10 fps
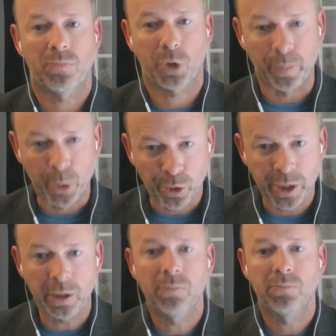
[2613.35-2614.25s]

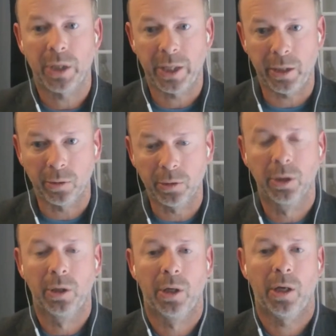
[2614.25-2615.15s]
community here
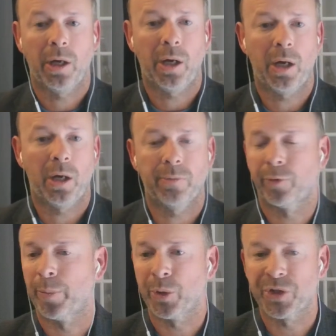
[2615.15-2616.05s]

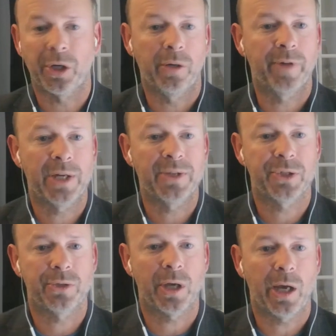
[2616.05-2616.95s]
for military and
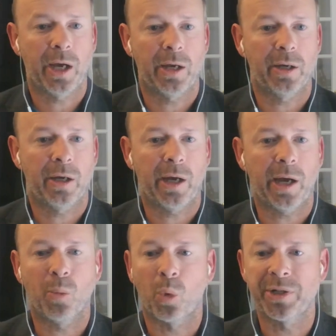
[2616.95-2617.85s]
vets at
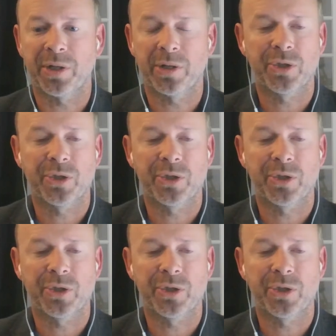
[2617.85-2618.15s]
Warrington.